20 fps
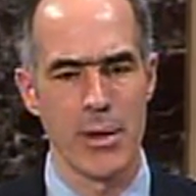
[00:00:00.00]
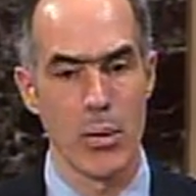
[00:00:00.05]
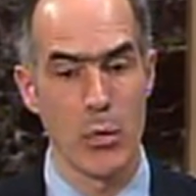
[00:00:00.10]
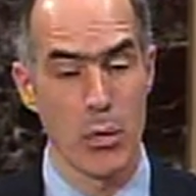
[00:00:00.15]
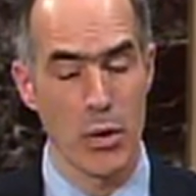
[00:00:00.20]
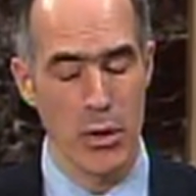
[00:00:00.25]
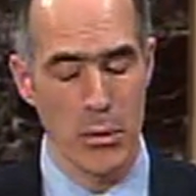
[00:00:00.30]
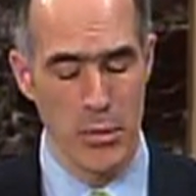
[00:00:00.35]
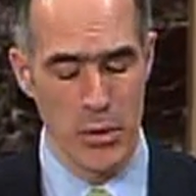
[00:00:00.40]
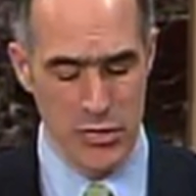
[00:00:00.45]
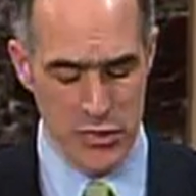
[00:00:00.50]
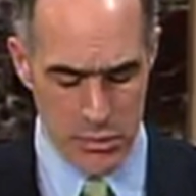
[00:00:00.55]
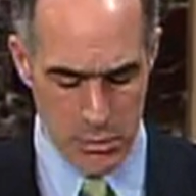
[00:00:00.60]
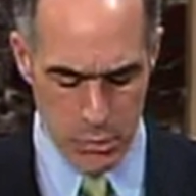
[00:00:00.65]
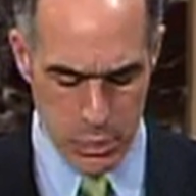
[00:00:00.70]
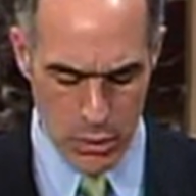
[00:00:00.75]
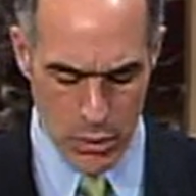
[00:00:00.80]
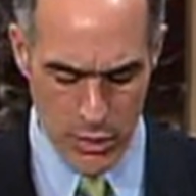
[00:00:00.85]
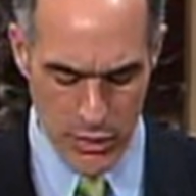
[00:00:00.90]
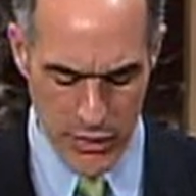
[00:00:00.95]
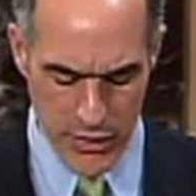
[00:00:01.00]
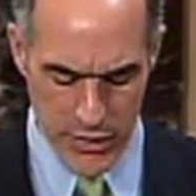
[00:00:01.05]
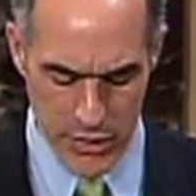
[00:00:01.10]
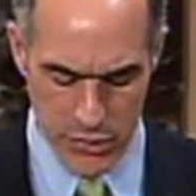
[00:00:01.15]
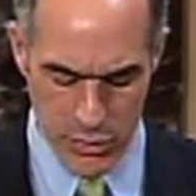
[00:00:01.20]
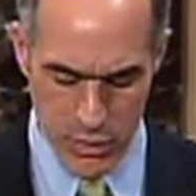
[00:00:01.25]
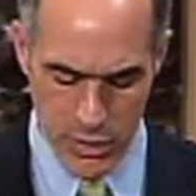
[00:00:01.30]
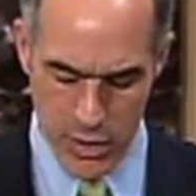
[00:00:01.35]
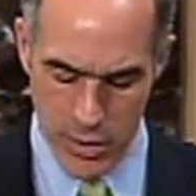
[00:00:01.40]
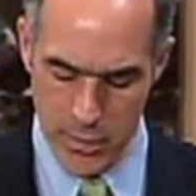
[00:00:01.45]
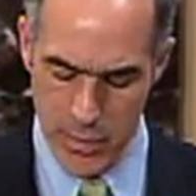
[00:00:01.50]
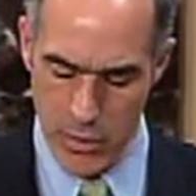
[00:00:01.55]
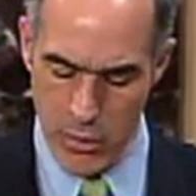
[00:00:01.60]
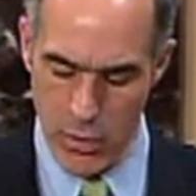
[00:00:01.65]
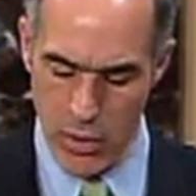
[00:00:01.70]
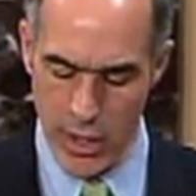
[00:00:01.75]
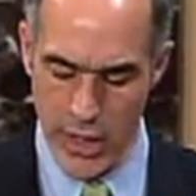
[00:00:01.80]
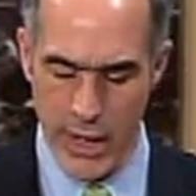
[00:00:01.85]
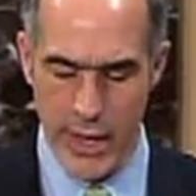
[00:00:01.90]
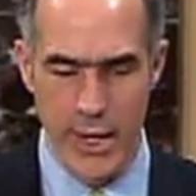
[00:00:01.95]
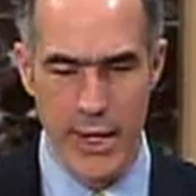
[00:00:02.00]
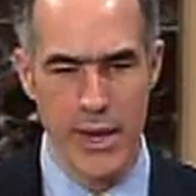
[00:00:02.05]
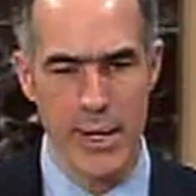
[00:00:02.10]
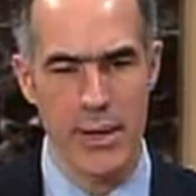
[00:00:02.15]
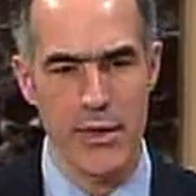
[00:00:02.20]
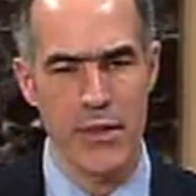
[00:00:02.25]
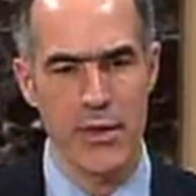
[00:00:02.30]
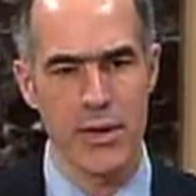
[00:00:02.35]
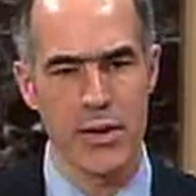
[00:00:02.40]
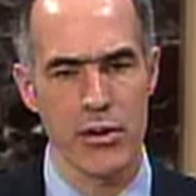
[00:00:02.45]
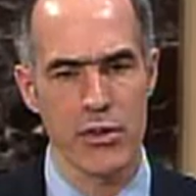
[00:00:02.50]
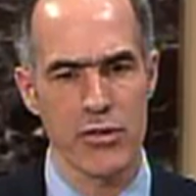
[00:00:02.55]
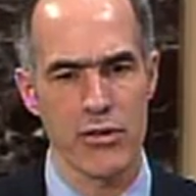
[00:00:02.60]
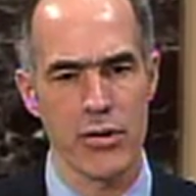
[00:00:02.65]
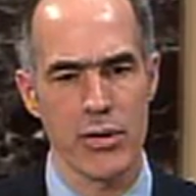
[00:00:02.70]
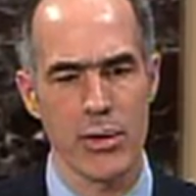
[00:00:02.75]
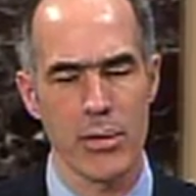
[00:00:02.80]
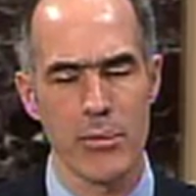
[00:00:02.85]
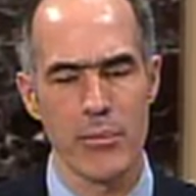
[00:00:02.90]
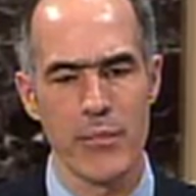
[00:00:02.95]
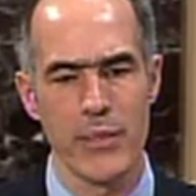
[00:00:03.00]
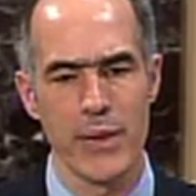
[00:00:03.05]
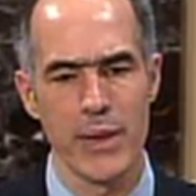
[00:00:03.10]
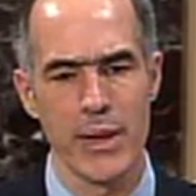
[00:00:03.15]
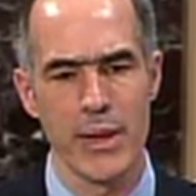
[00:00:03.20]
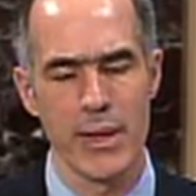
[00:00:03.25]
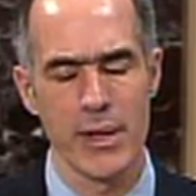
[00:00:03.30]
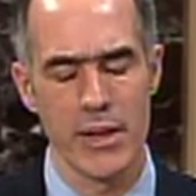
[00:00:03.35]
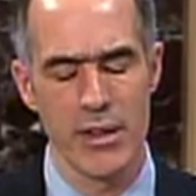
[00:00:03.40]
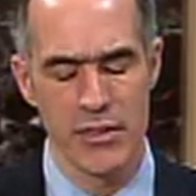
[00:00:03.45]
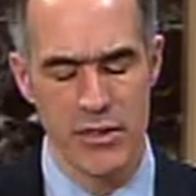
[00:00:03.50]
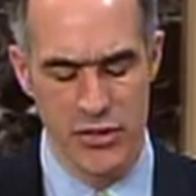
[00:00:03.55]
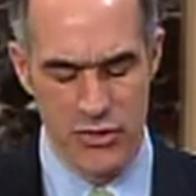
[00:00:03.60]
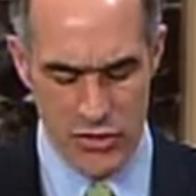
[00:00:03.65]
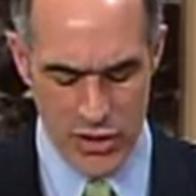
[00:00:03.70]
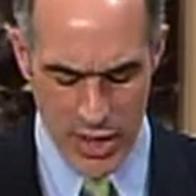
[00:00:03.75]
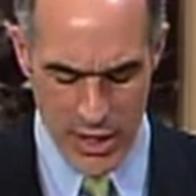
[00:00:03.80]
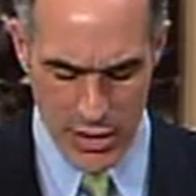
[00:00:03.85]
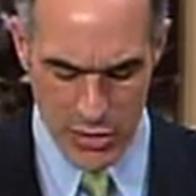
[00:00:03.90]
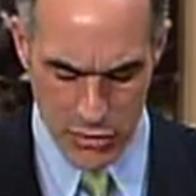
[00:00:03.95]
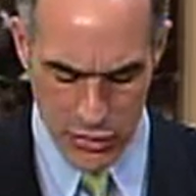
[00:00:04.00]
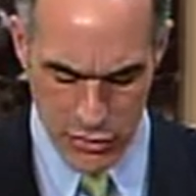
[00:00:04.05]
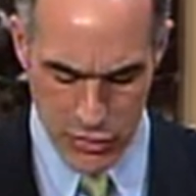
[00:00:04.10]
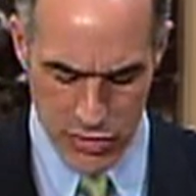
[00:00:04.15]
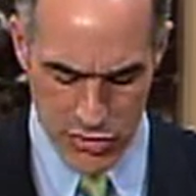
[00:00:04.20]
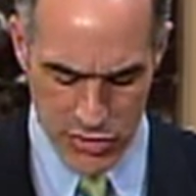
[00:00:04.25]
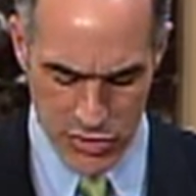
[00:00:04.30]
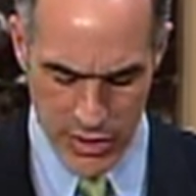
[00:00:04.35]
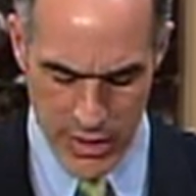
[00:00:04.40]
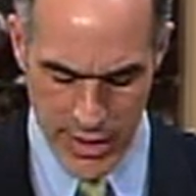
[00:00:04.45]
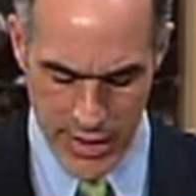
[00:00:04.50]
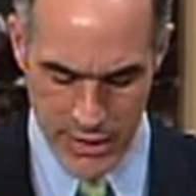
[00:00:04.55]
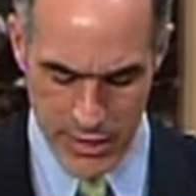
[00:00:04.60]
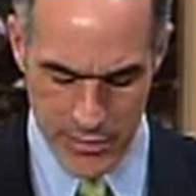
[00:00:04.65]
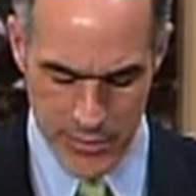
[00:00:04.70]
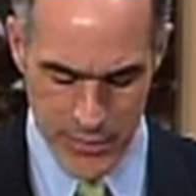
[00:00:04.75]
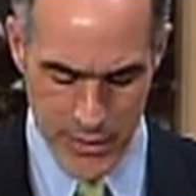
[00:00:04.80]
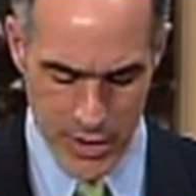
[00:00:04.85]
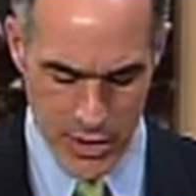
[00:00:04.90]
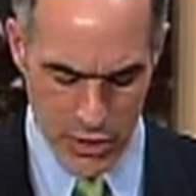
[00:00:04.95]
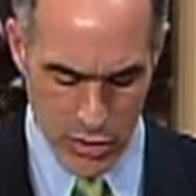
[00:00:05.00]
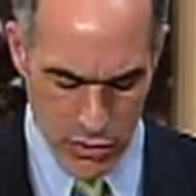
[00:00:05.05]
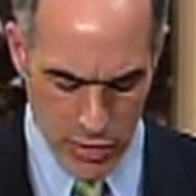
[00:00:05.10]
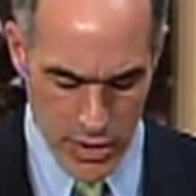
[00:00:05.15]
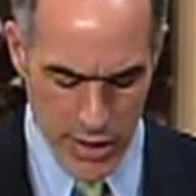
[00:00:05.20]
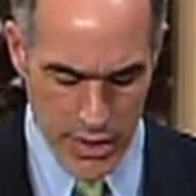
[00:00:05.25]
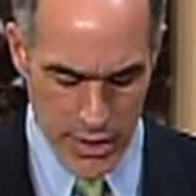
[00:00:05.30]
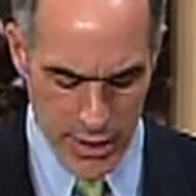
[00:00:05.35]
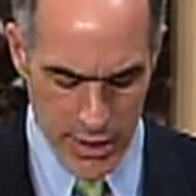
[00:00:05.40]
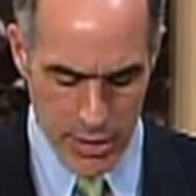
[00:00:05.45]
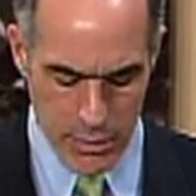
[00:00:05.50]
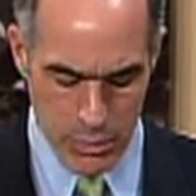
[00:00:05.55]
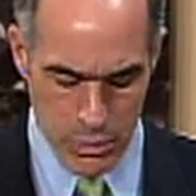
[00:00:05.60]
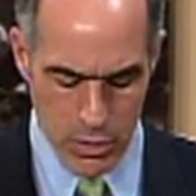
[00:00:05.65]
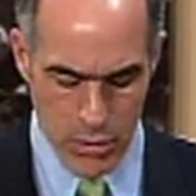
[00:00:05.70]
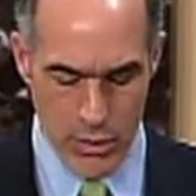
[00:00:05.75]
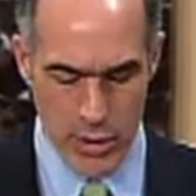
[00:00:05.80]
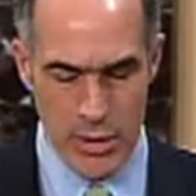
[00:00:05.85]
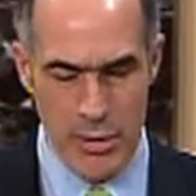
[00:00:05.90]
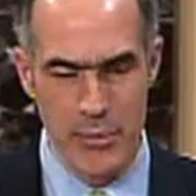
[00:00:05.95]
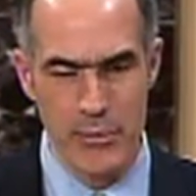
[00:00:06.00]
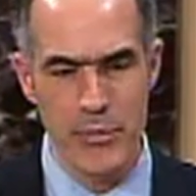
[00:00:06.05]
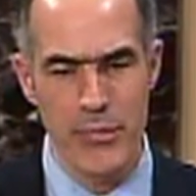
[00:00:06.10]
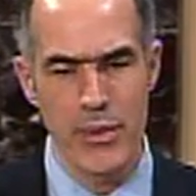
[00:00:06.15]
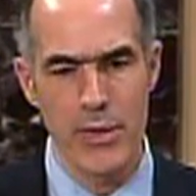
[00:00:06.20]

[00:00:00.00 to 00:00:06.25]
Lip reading: One of the most important things we're going to be working on in the near term is the Child Nutrition Act, critically important